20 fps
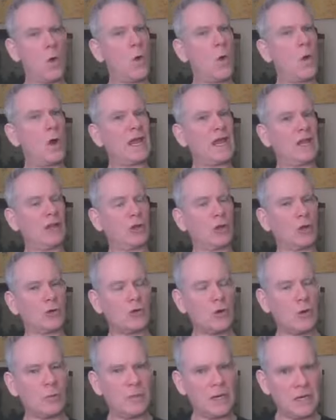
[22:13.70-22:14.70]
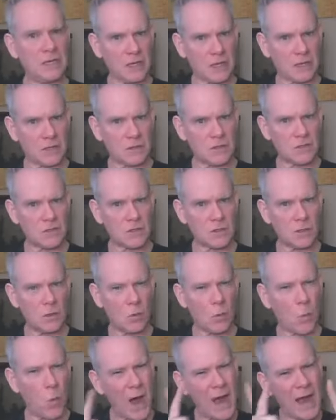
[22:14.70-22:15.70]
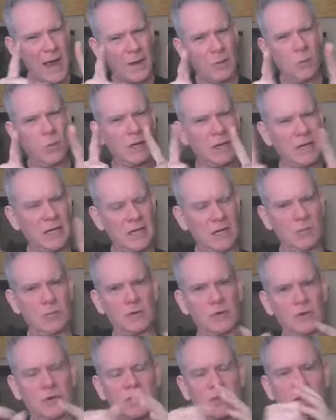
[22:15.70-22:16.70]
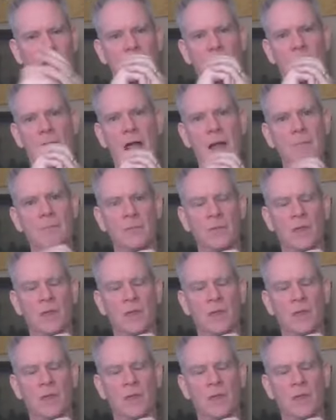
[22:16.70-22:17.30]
He learned obedience. Why would Hebrews say that?